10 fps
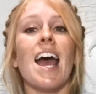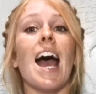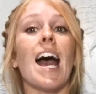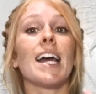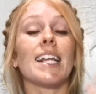
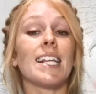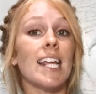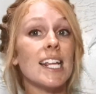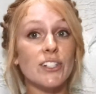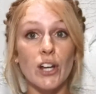And in
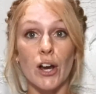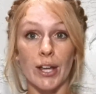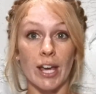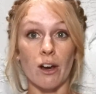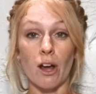each
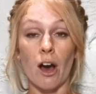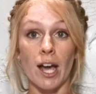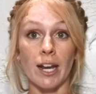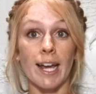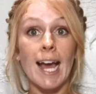target I'll
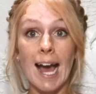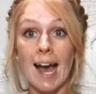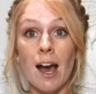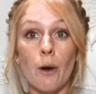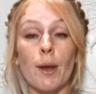highlight how